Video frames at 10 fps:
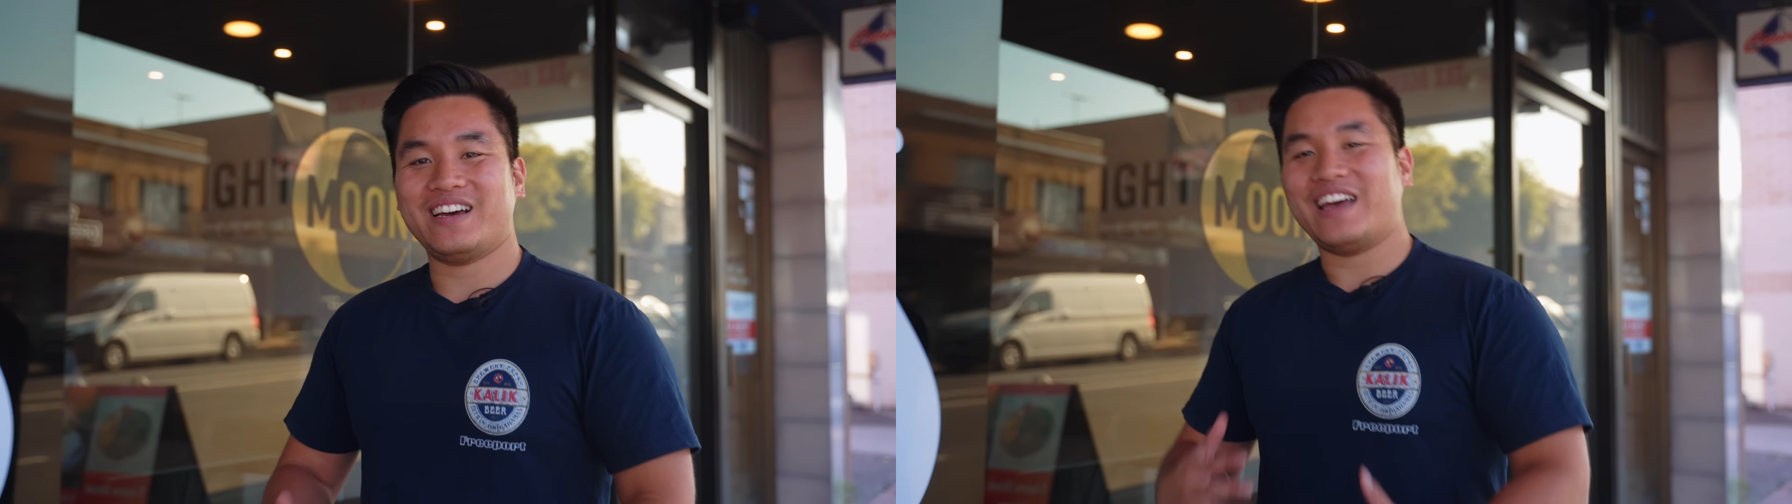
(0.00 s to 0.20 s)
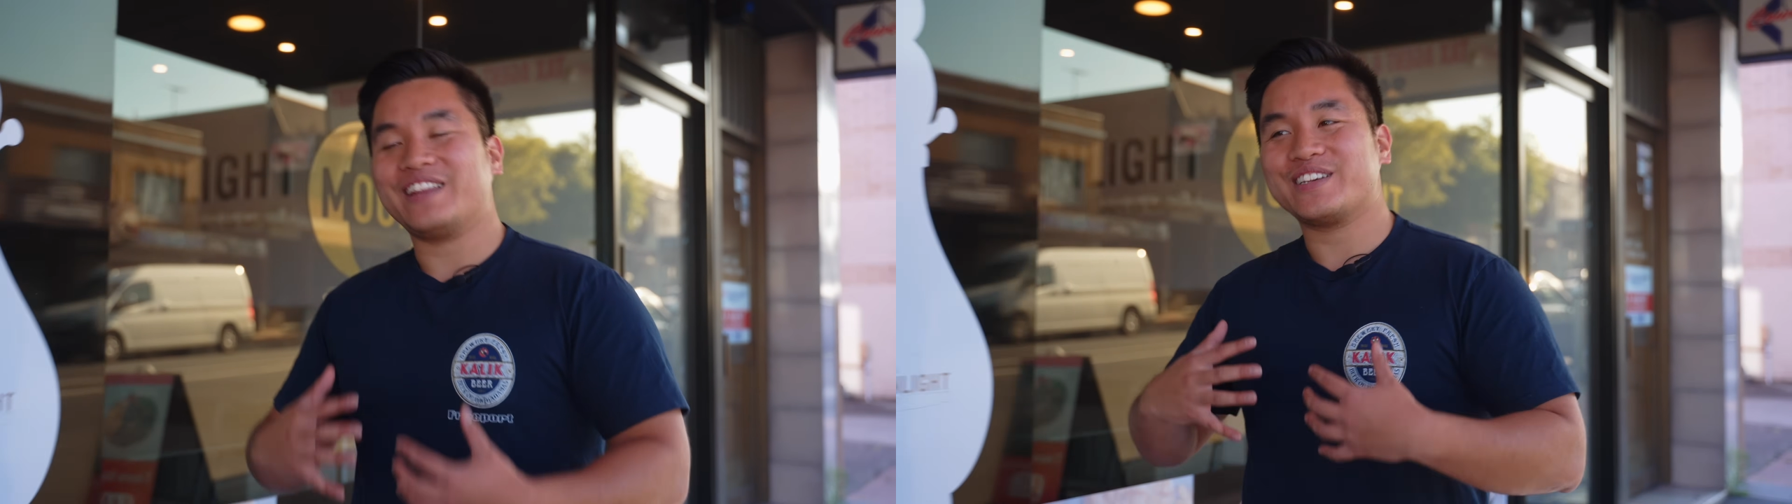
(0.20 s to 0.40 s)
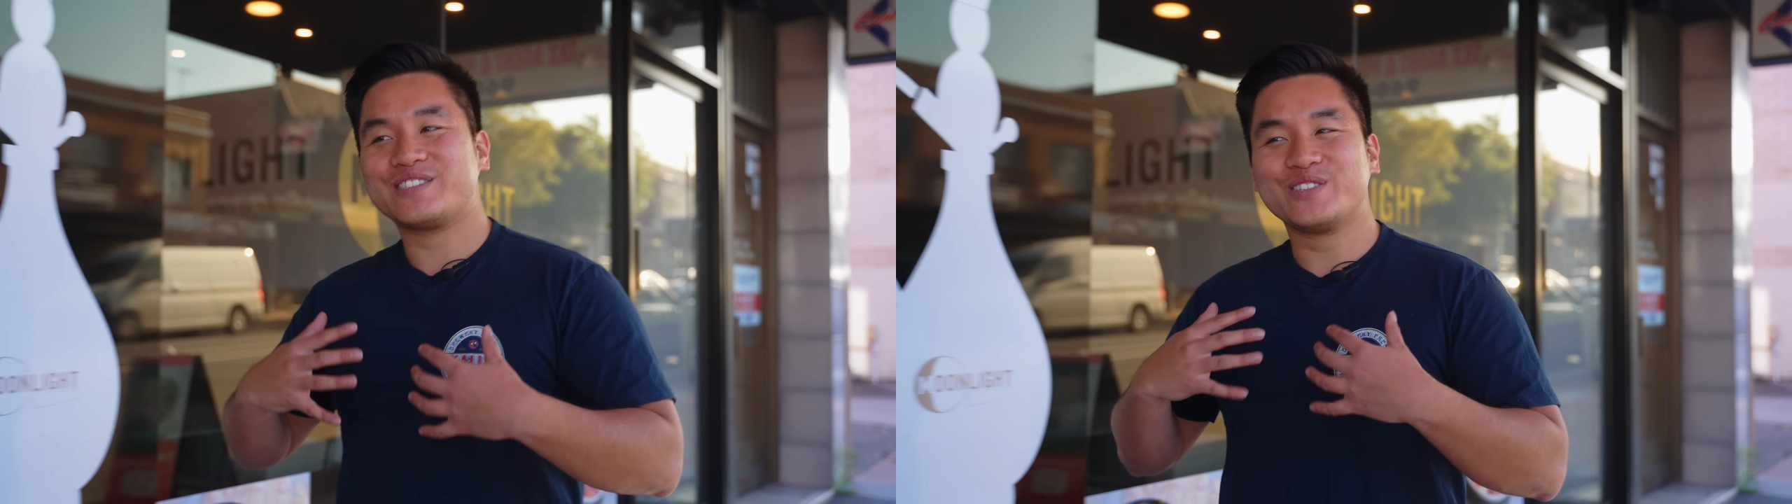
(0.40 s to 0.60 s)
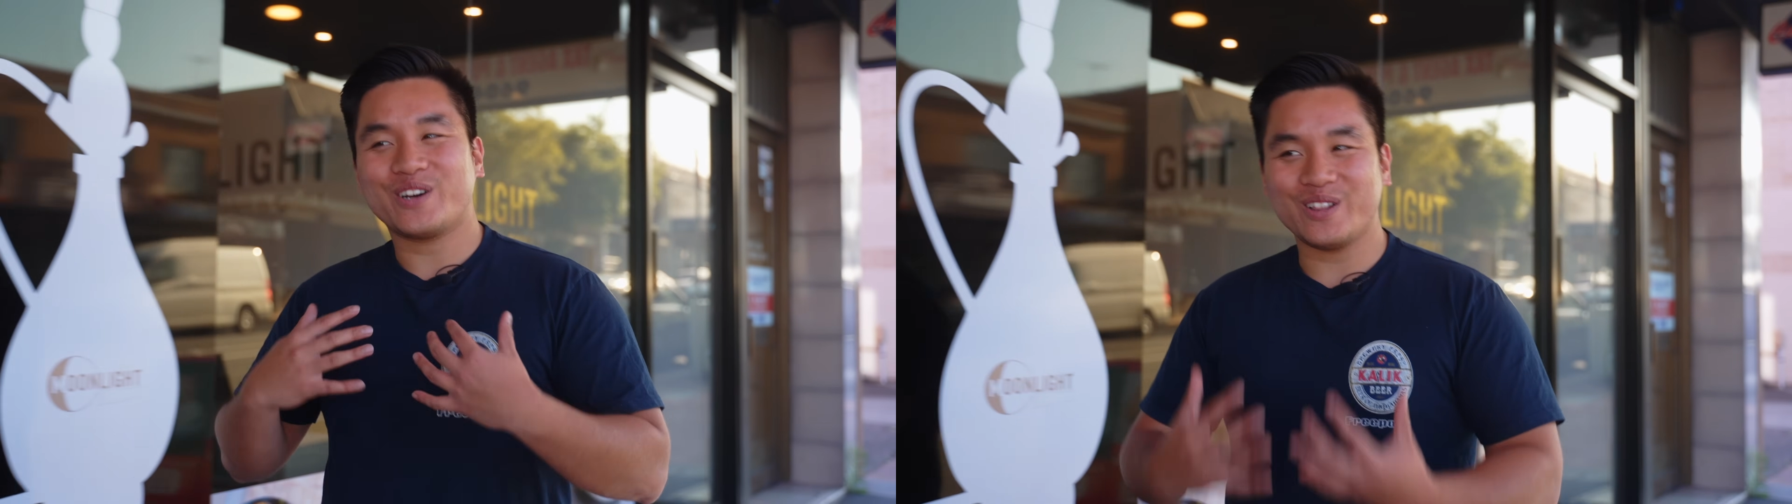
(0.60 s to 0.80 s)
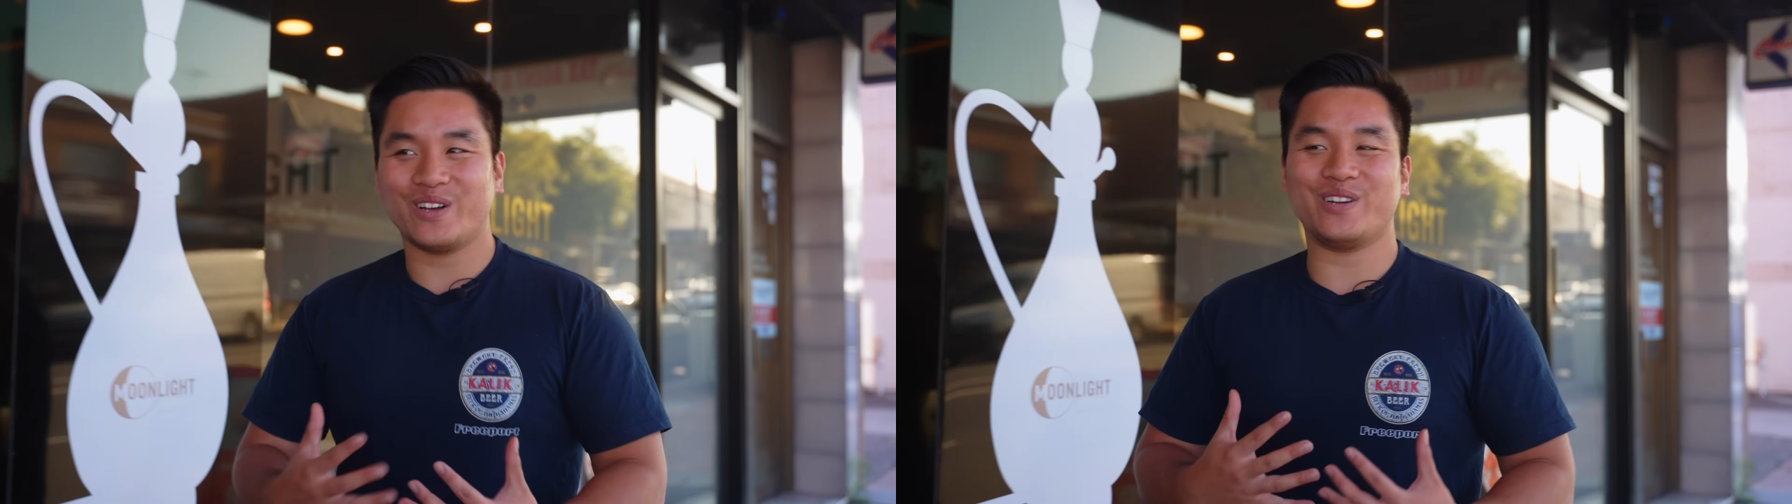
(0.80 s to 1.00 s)
and there's not a
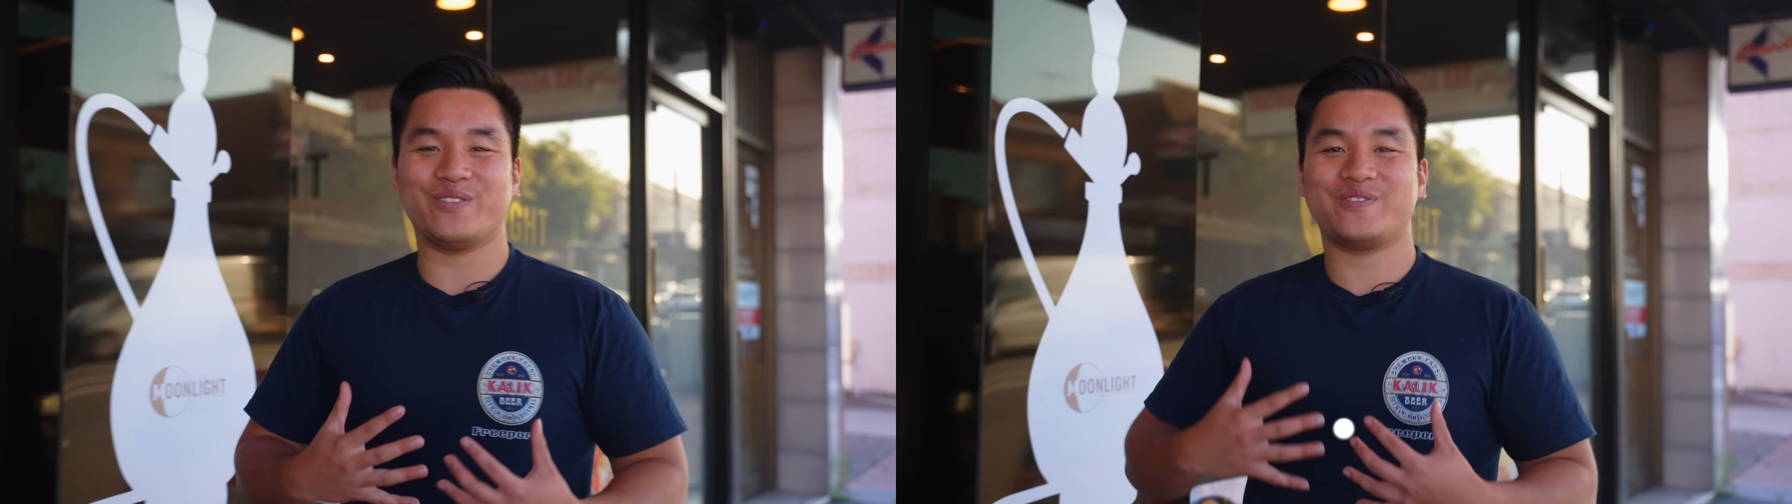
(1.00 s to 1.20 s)
lot of